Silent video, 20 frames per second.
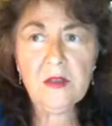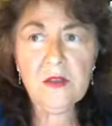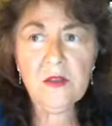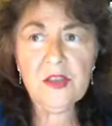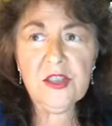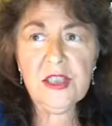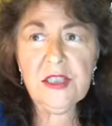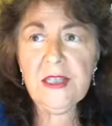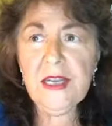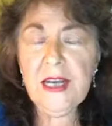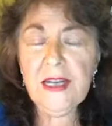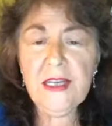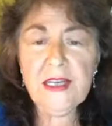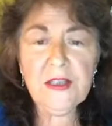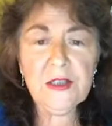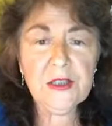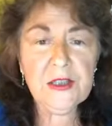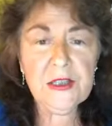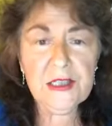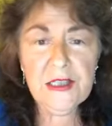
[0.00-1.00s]
genetic
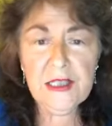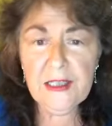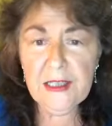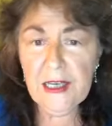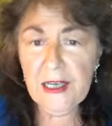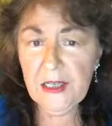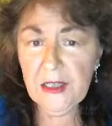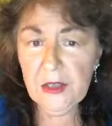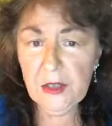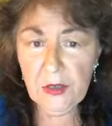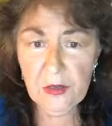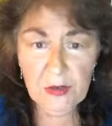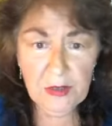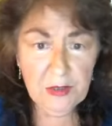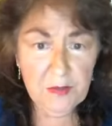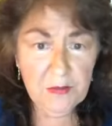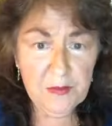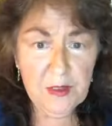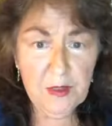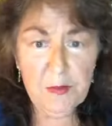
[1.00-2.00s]
or DNA
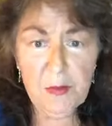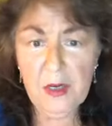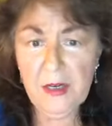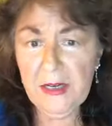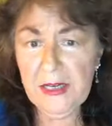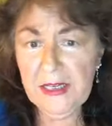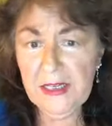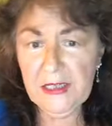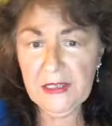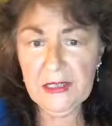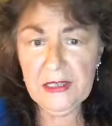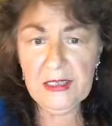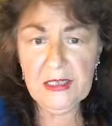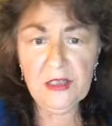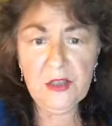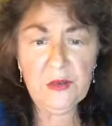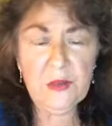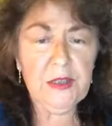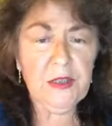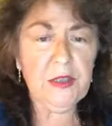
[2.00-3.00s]
coding from our
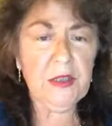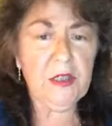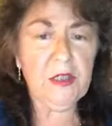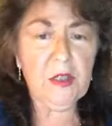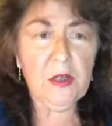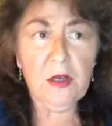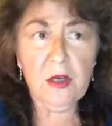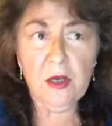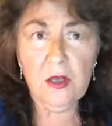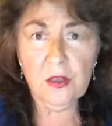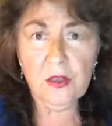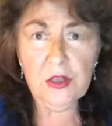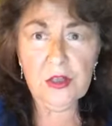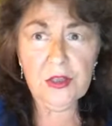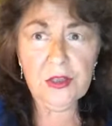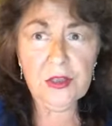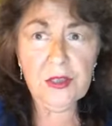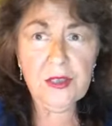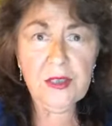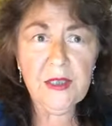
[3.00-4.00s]
ancestry or our
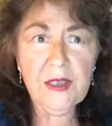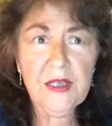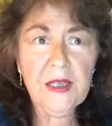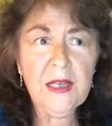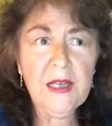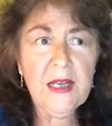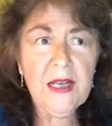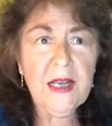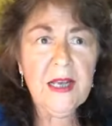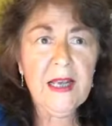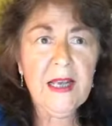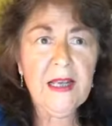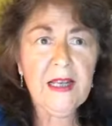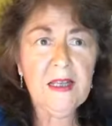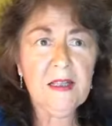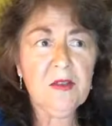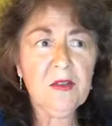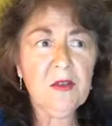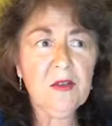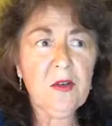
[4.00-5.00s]
culture.
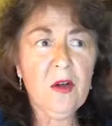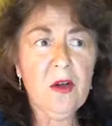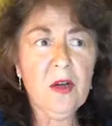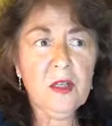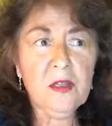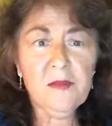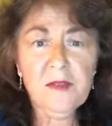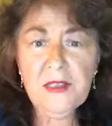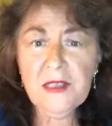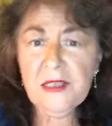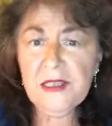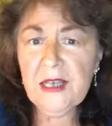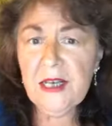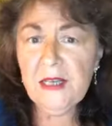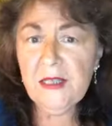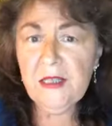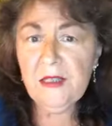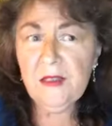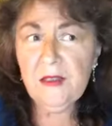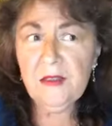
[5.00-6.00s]
And all of a
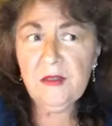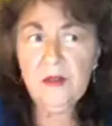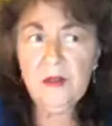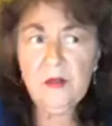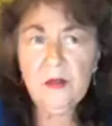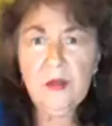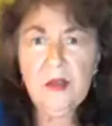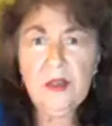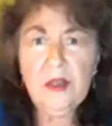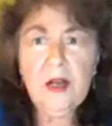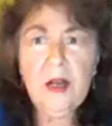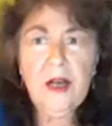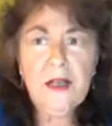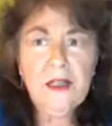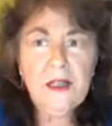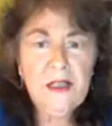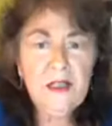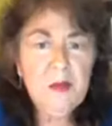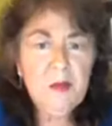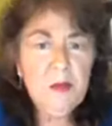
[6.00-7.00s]
sudden, we're not
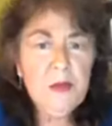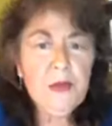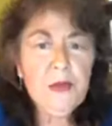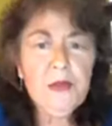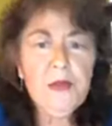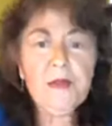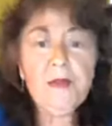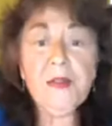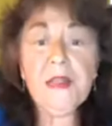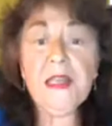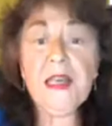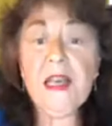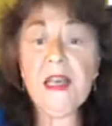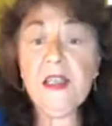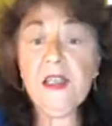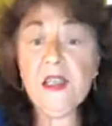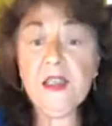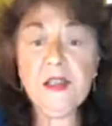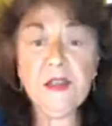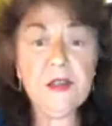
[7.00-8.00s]
in the
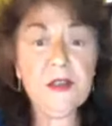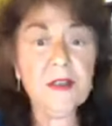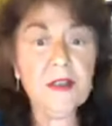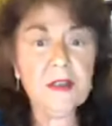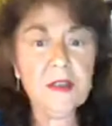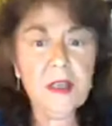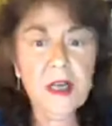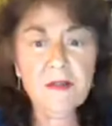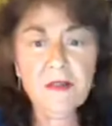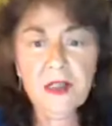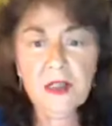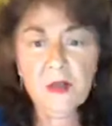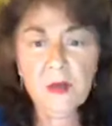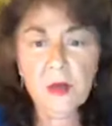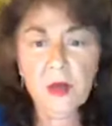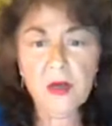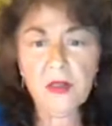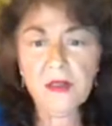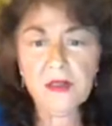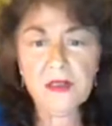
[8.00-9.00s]
beautification or the loving
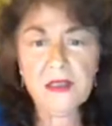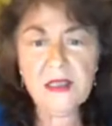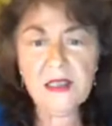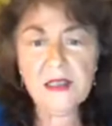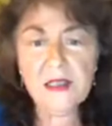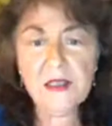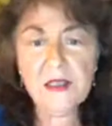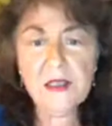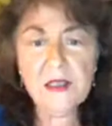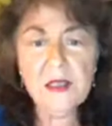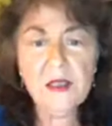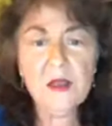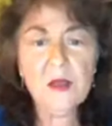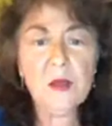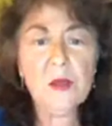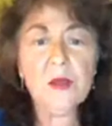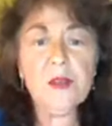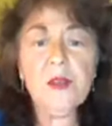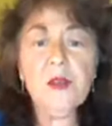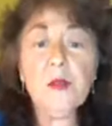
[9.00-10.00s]
qualities
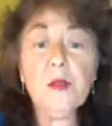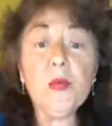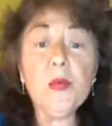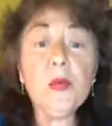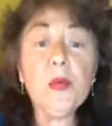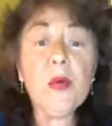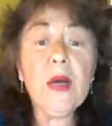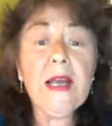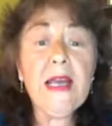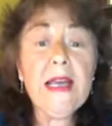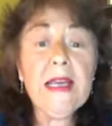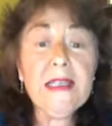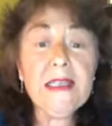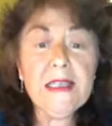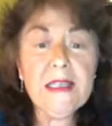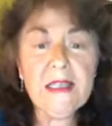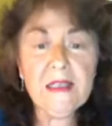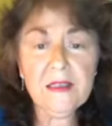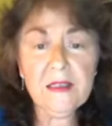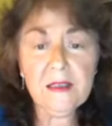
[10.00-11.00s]
or the
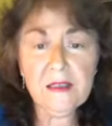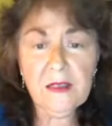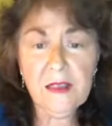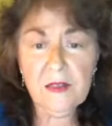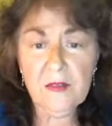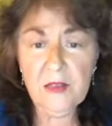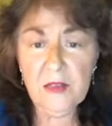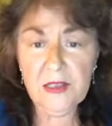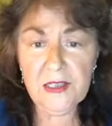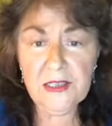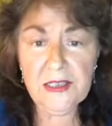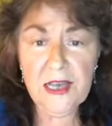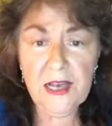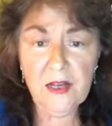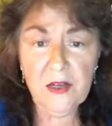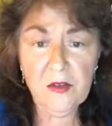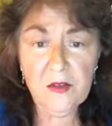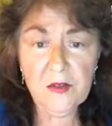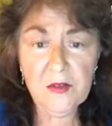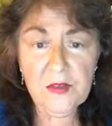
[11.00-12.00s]
praising of
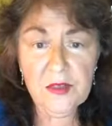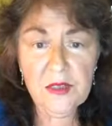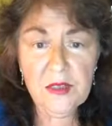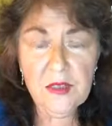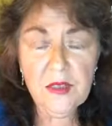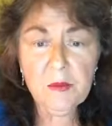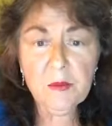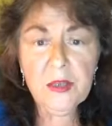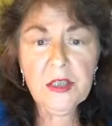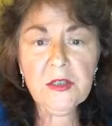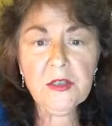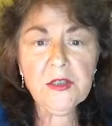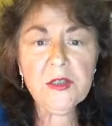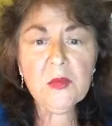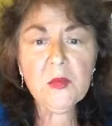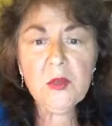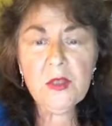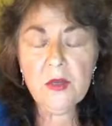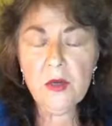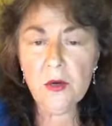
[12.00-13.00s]
ourselves,
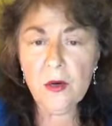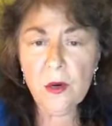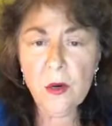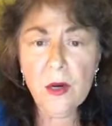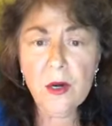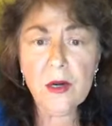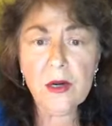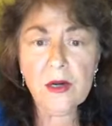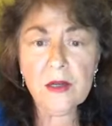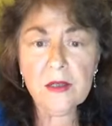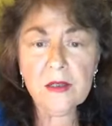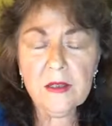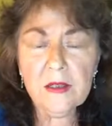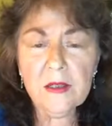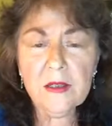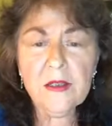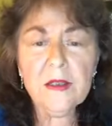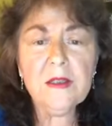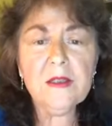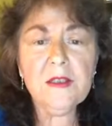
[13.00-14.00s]
because we are
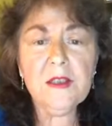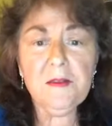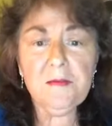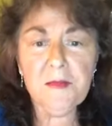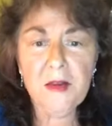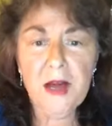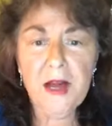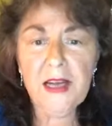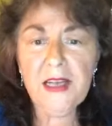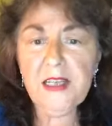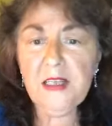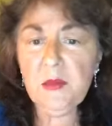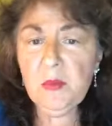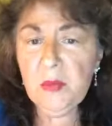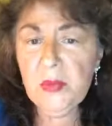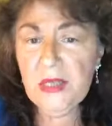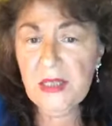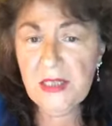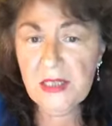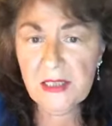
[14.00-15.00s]
divine
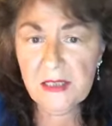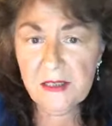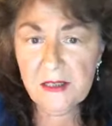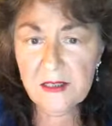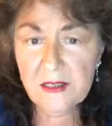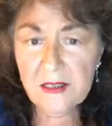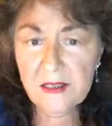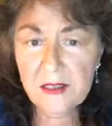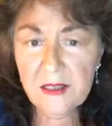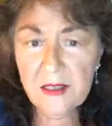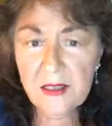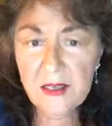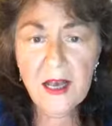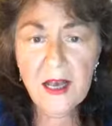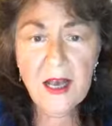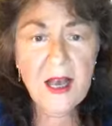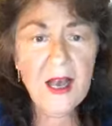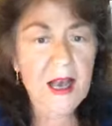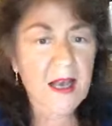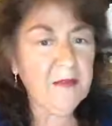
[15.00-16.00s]
beings
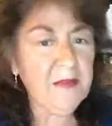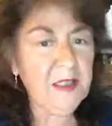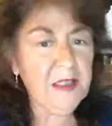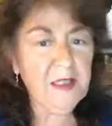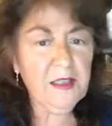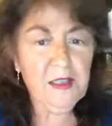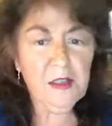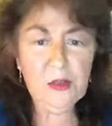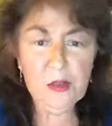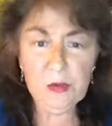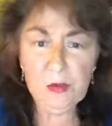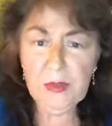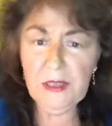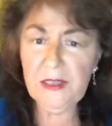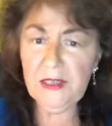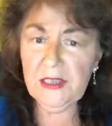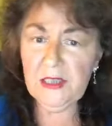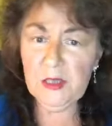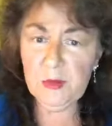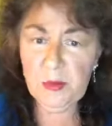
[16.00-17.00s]
having a
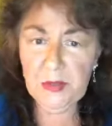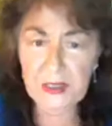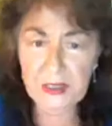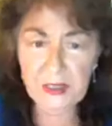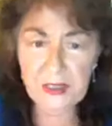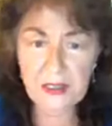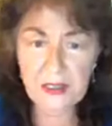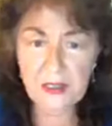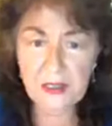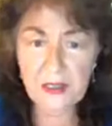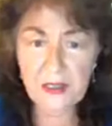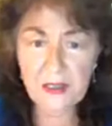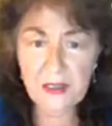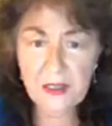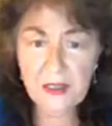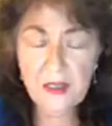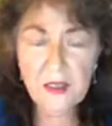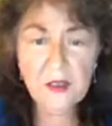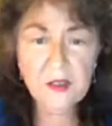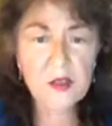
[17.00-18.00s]
human experience.
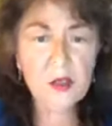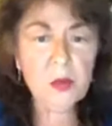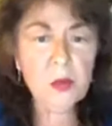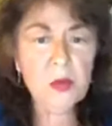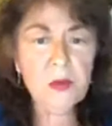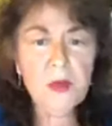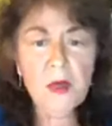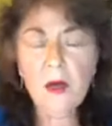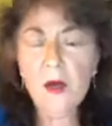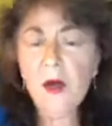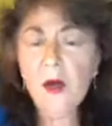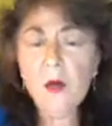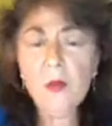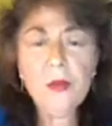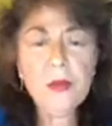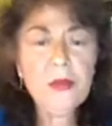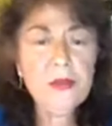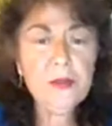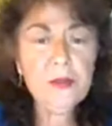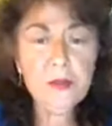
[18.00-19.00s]
So we're all
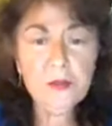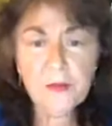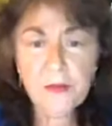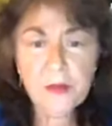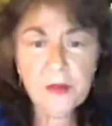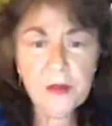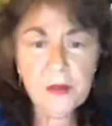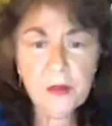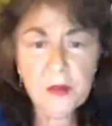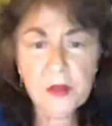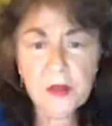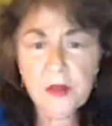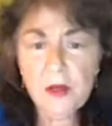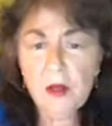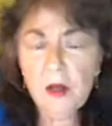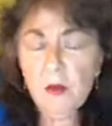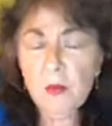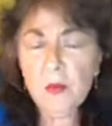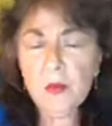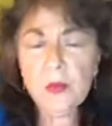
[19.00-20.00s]
beautiful. We're
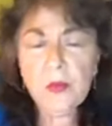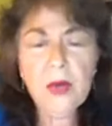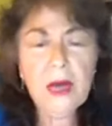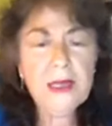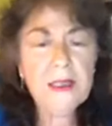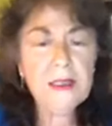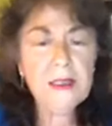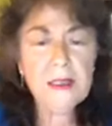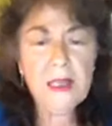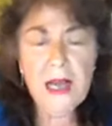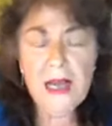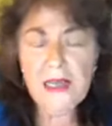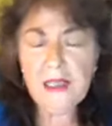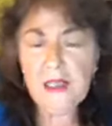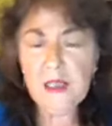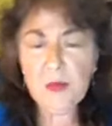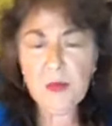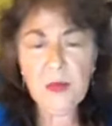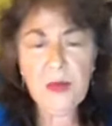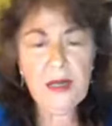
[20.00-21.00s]
all bright
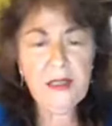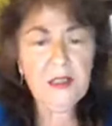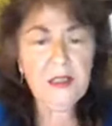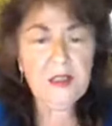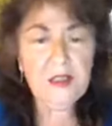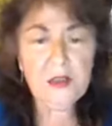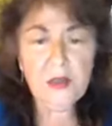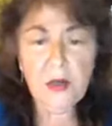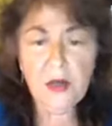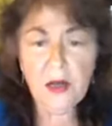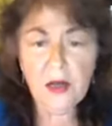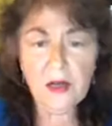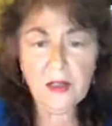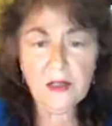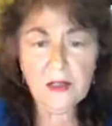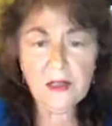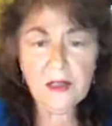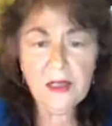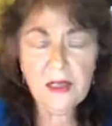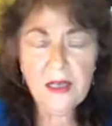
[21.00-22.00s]
lights, bright
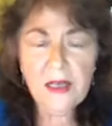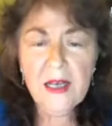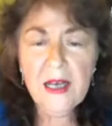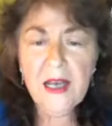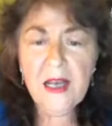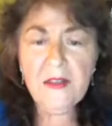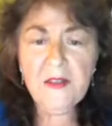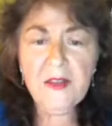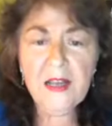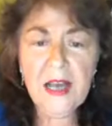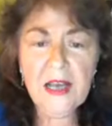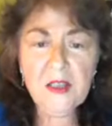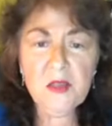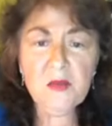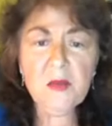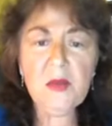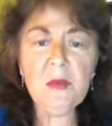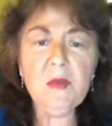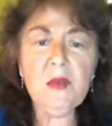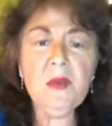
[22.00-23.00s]
stars. And that's
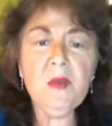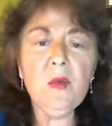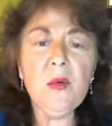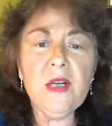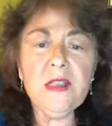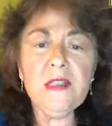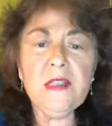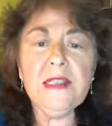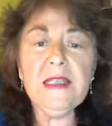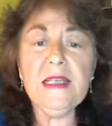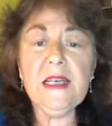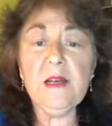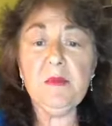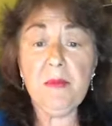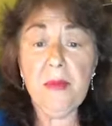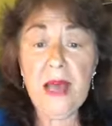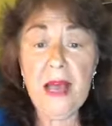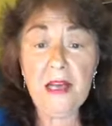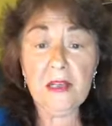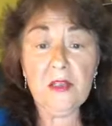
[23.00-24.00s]
what we want to get
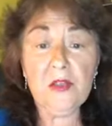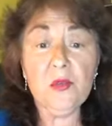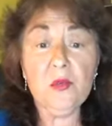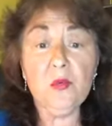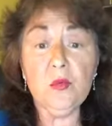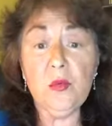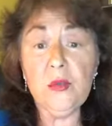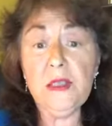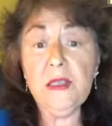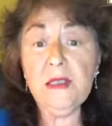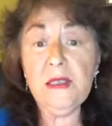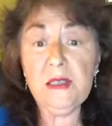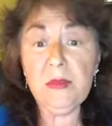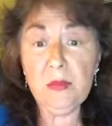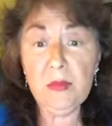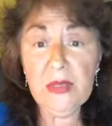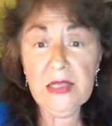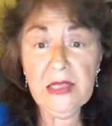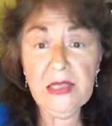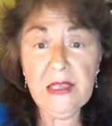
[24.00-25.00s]
back to, really
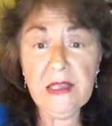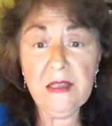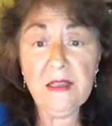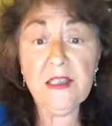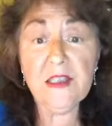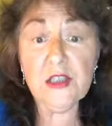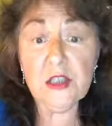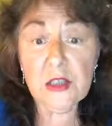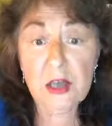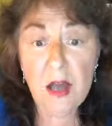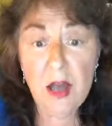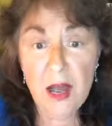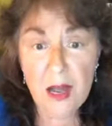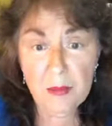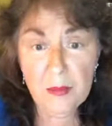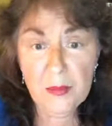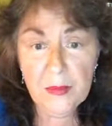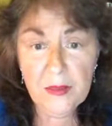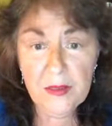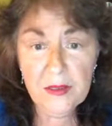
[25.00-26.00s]
being the
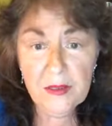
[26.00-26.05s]
top